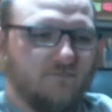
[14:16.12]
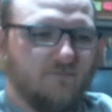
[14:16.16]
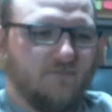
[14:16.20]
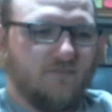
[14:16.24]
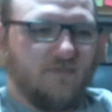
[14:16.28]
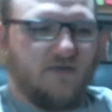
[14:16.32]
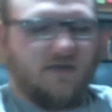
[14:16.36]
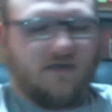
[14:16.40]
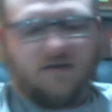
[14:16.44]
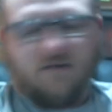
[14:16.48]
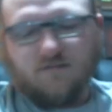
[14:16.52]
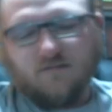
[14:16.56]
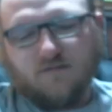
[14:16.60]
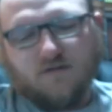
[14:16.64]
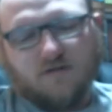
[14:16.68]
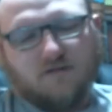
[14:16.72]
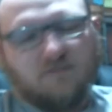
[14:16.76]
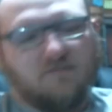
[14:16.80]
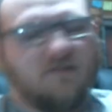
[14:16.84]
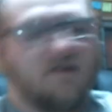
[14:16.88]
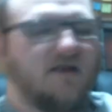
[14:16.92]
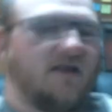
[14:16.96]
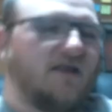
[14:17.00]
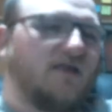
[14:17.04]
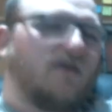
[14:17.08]
Man, I
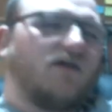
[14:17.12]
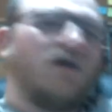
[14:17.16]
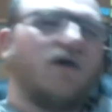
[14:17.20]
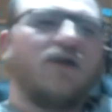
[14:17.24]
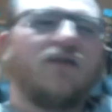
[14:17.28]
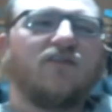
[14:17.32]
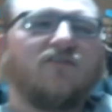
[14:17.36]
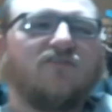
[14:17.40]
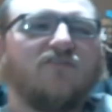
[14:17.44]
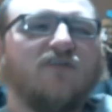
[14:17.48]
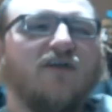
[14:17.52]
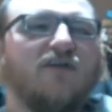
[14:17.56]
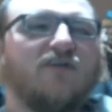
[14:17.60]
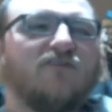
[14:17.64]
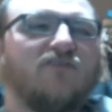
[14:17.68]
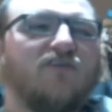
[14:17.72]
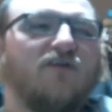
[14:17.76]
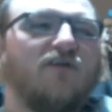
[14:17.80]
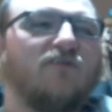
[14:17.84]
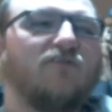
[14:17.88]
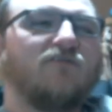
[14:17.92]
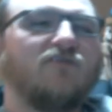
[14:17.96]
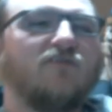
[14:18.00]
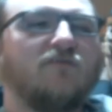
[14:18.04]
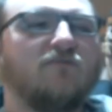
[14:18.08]
mean, it kind of sucks.
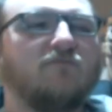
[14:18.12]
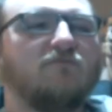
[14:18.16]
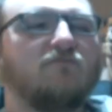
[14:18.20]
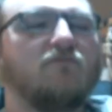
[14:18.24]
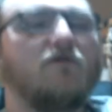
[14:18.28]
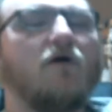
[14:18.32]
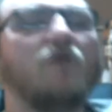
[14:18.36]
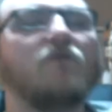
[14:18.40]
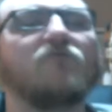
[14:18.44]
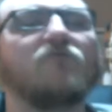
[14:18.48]
I was, a, I